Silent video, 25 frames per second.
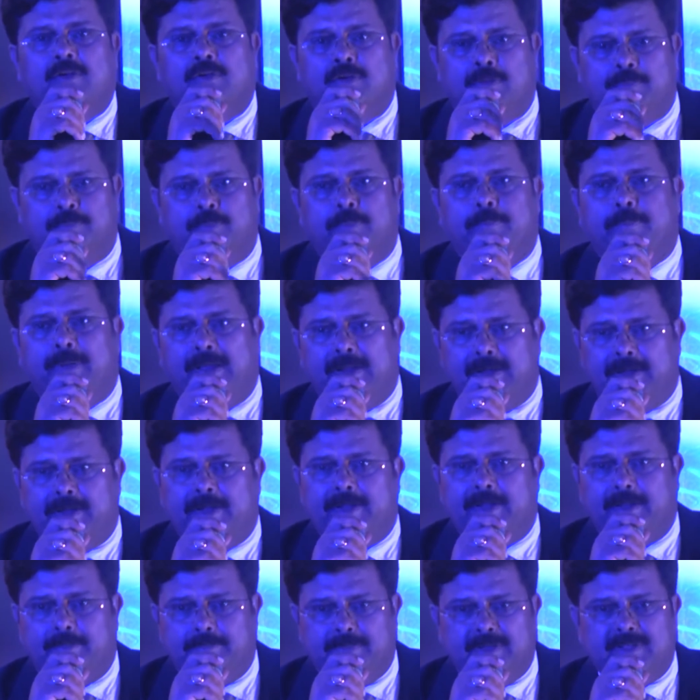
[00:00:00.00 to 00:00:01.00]
on
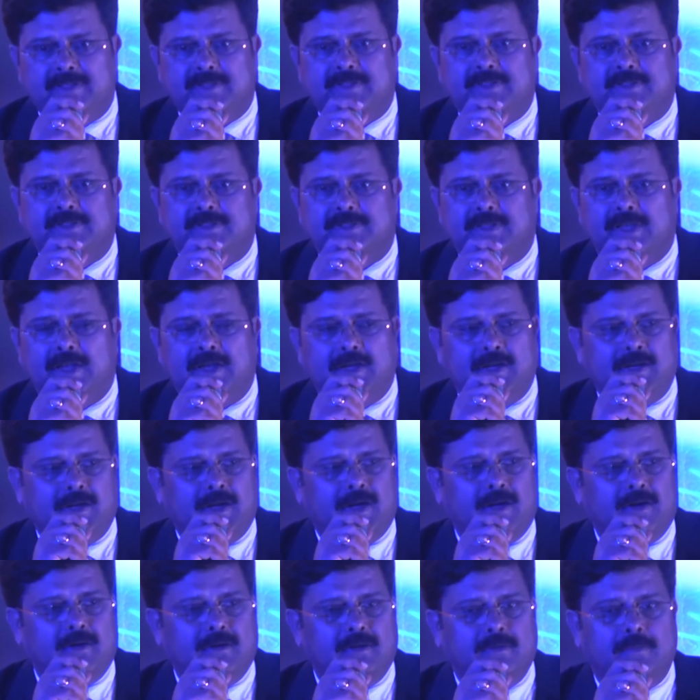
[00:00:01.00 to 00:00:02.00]
pan-India basis and
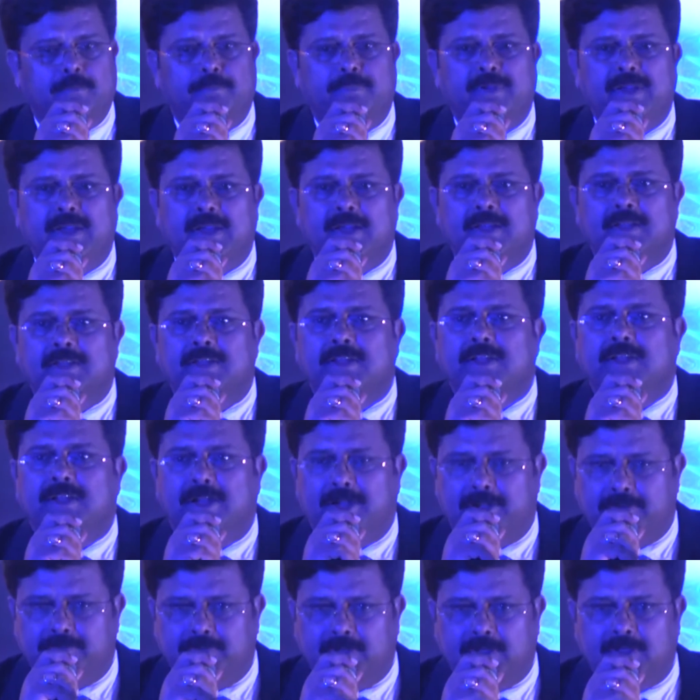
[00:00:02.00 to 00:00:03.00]
be in the
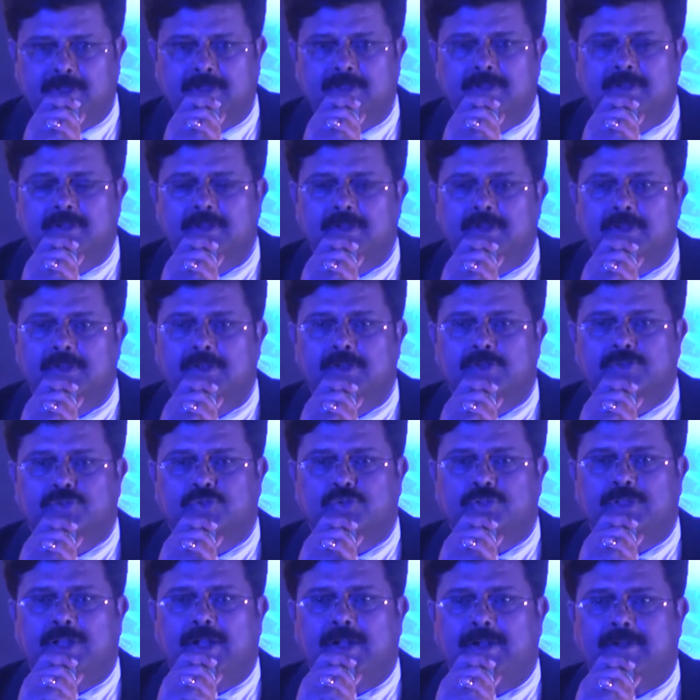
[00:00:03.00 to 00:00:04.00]
network
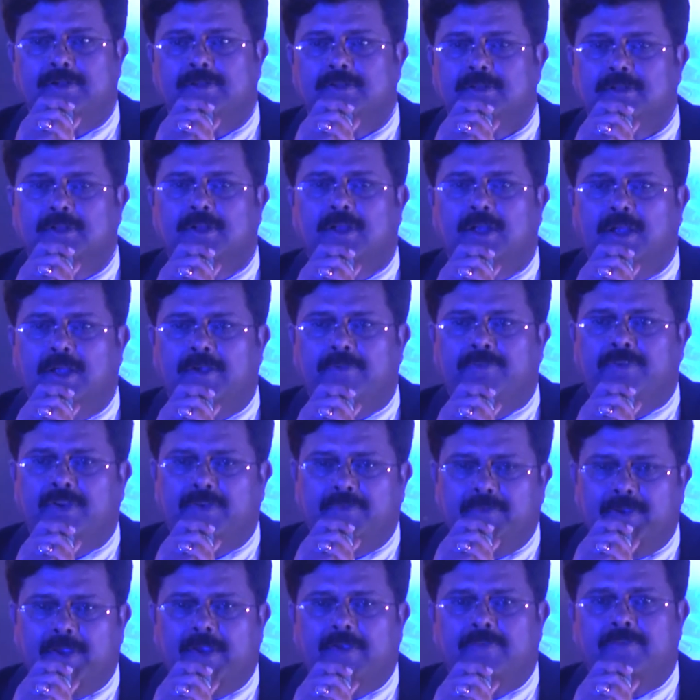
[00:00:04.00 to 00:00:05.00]
so that
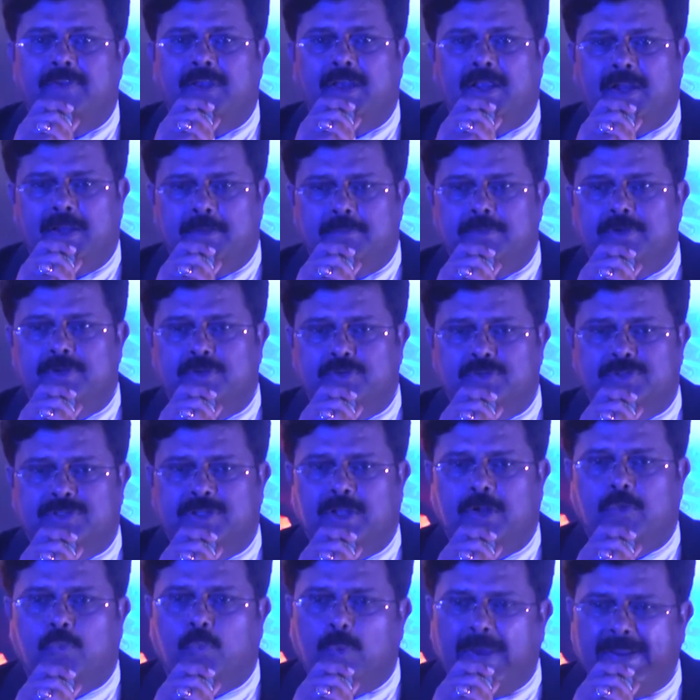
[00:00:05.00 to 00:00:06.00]
Everywhere we are able to
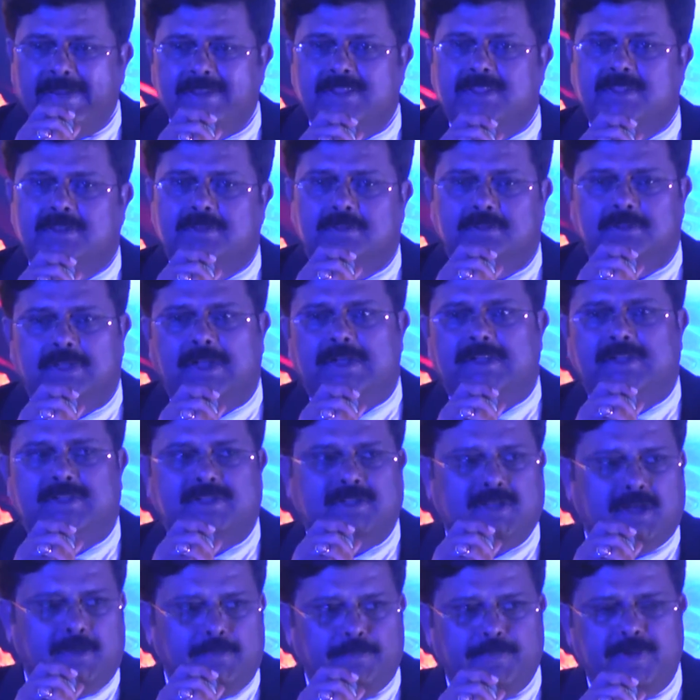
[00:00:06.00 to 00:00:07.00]
sell. Once that is
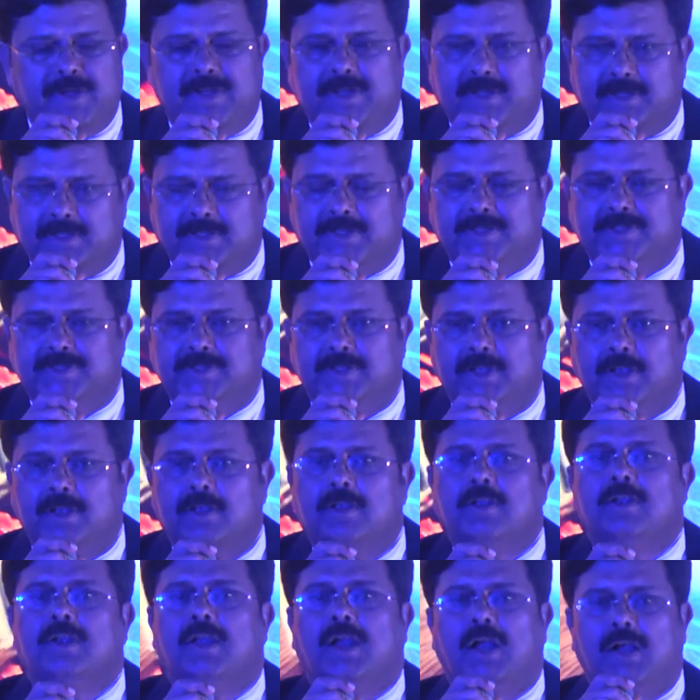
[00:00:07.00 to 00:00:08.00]
completed this year,
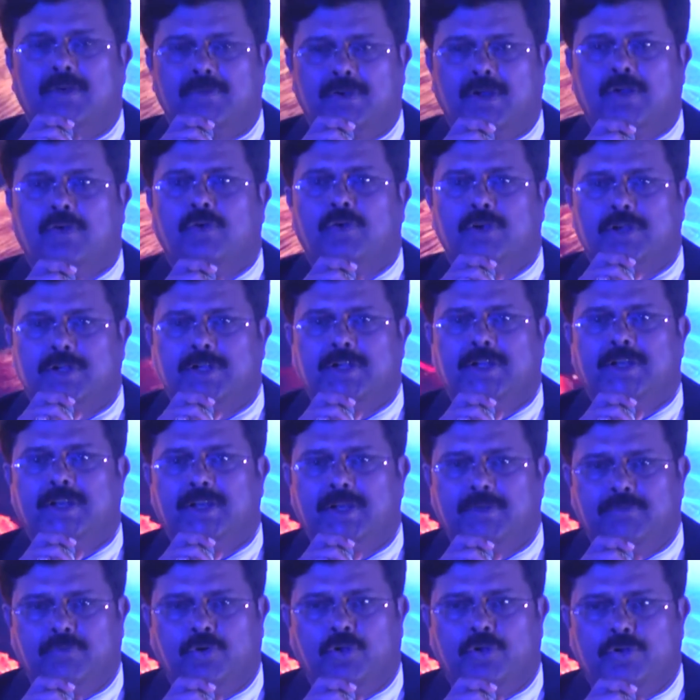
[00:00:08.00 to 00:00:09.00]
our
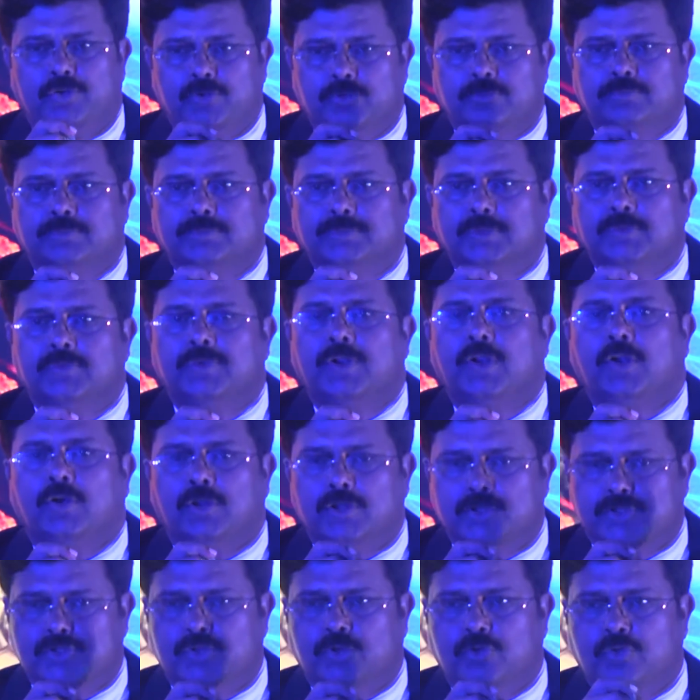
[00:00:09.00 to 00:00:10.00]
quantity volume will
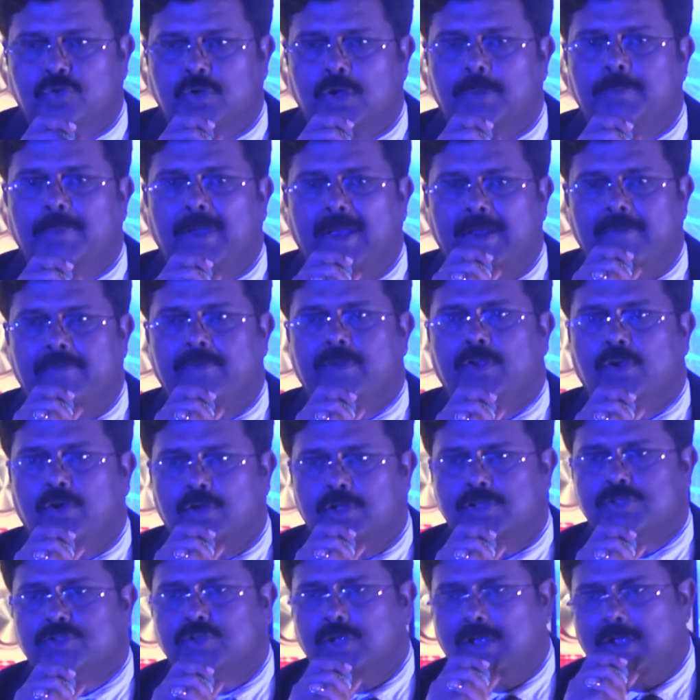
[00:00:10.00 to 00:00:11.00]
also go up and we
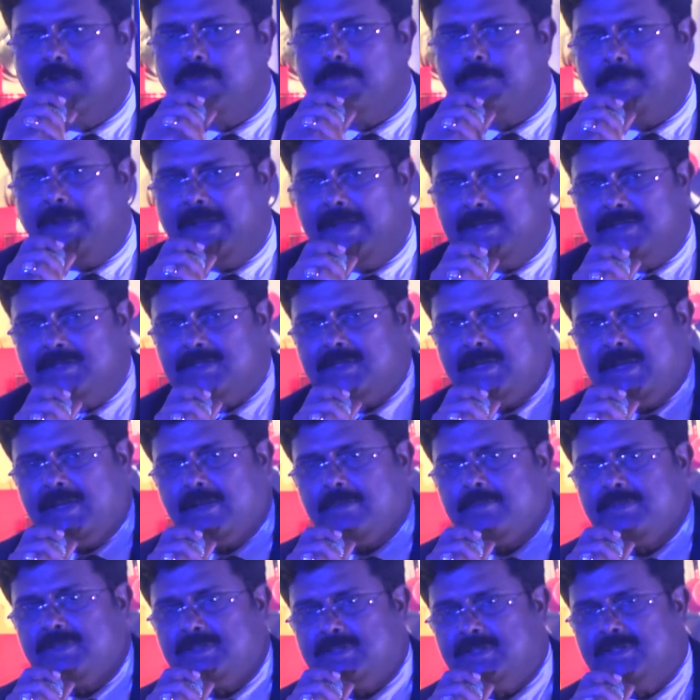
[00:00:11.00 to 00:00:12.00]
also have plans like
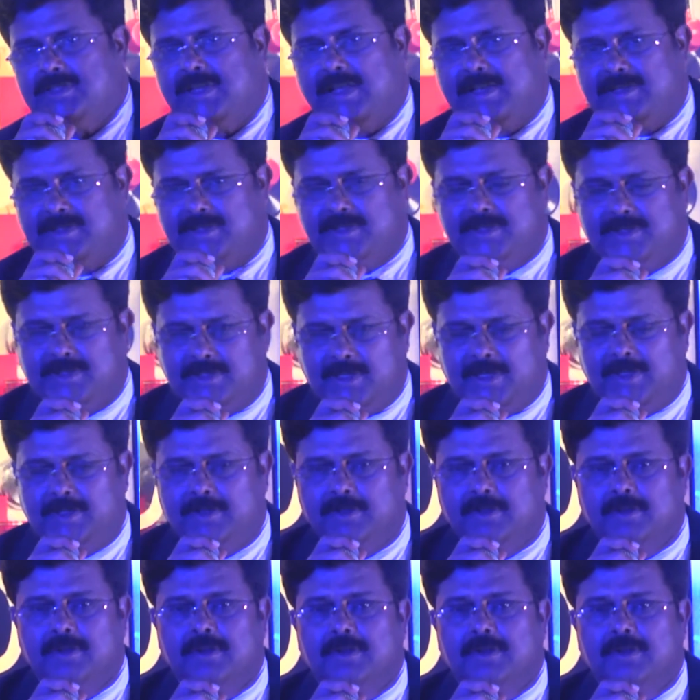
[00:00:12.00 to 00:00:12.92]
Mr. Jackson said,